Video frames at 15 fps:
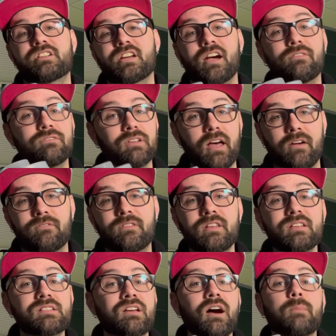I have left.
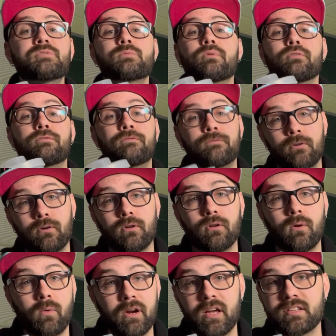These cups were full
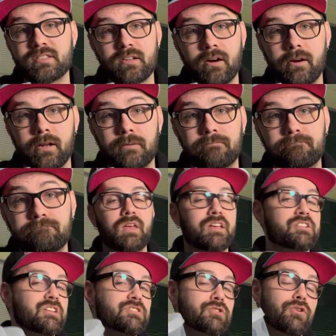when I started. It
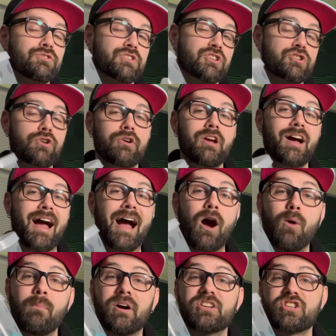just goes to show you how
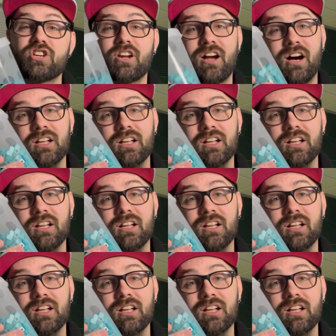much a